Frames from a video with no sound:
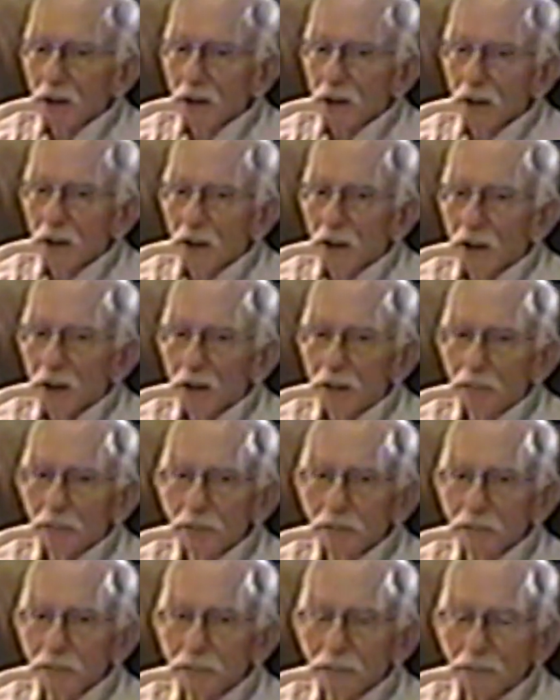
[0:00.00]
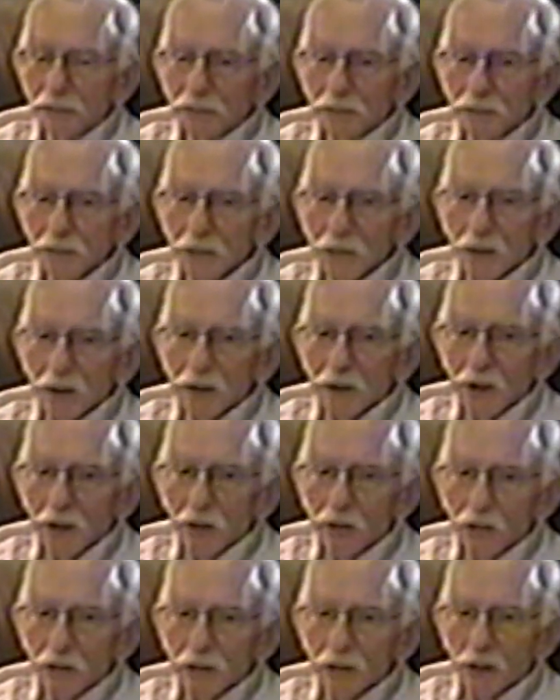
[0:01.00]

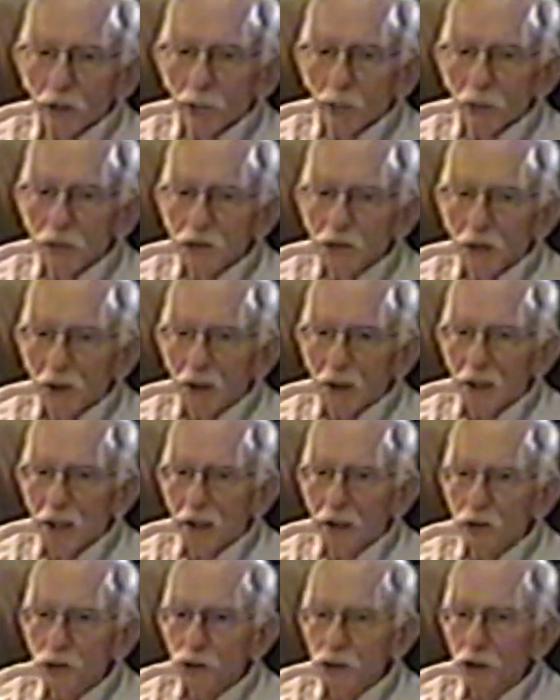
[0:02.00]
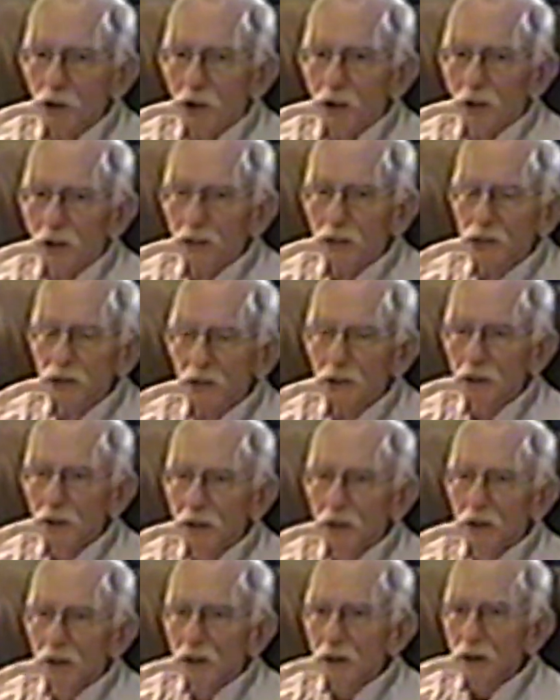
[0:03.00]
that there was a lot of sharks
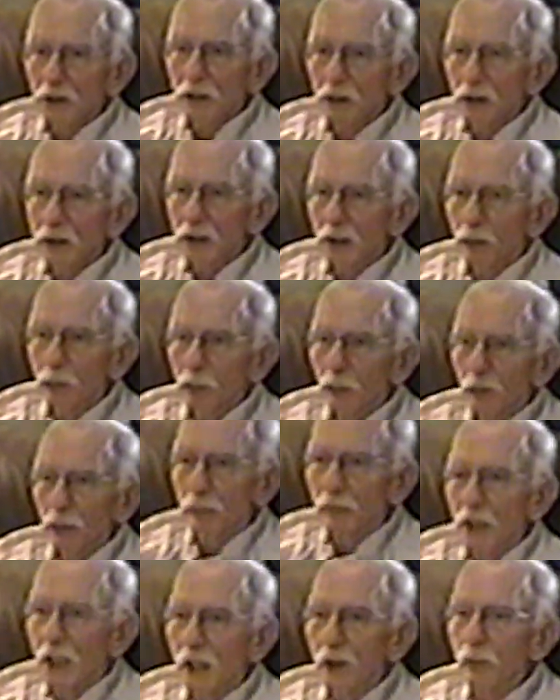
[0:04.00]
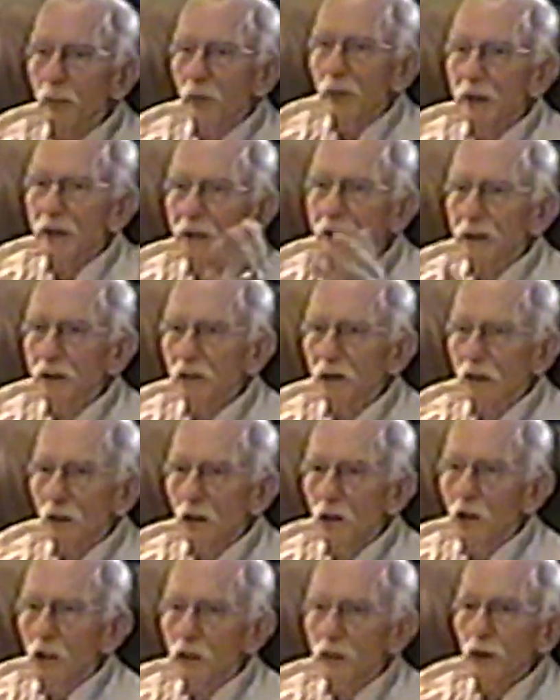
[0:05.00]
that were migrating
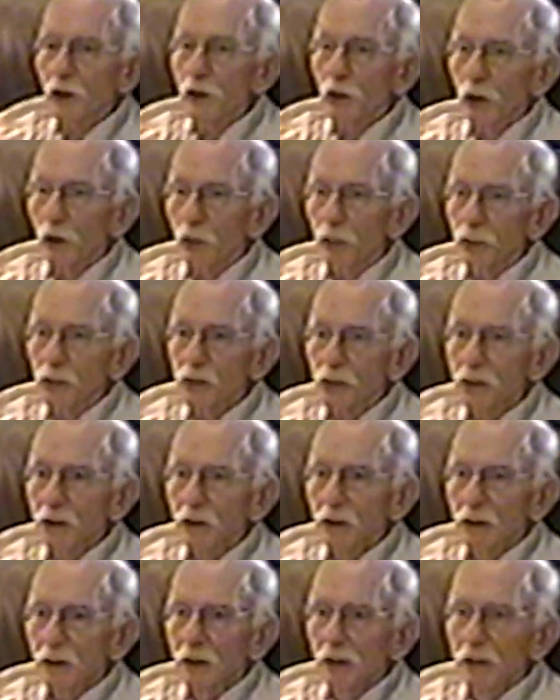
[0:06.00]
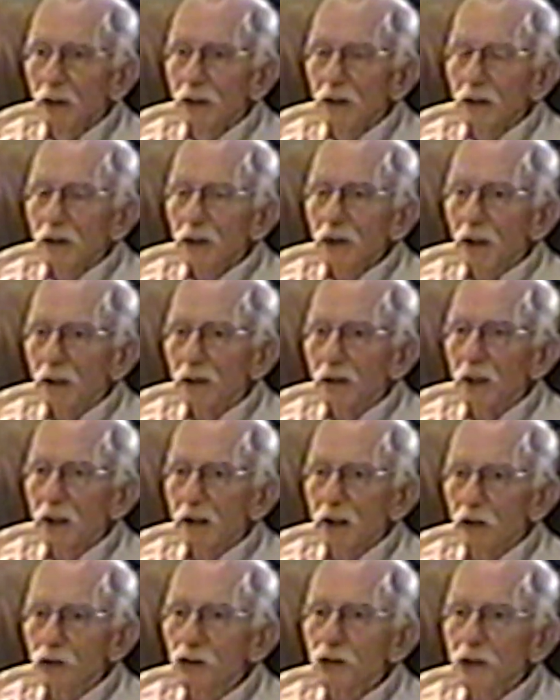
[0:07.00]
along the coast. And they
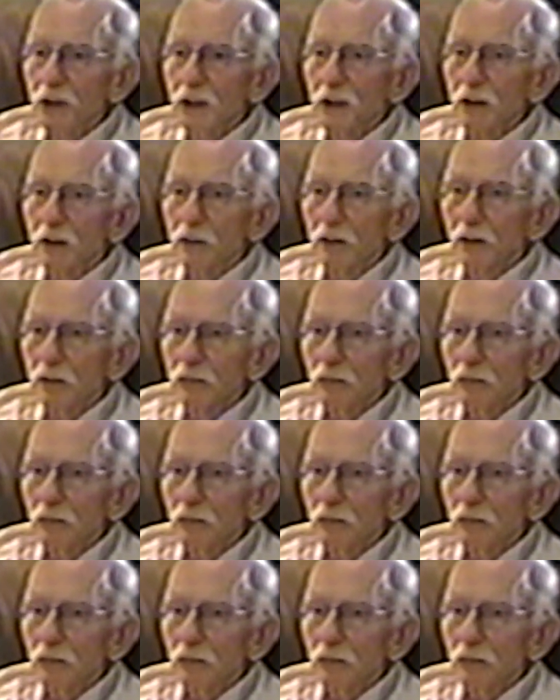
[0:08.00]
had seen